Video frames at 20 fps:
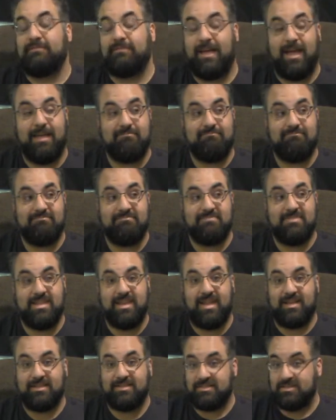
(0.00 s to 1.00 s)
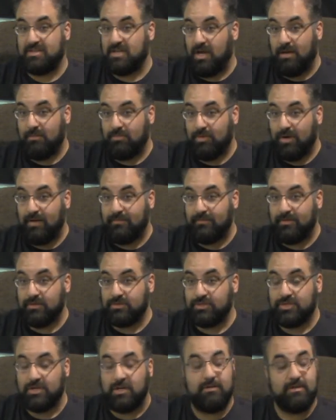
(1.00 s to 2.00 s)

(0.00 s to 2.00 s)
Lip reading: at the next Con Bravo show.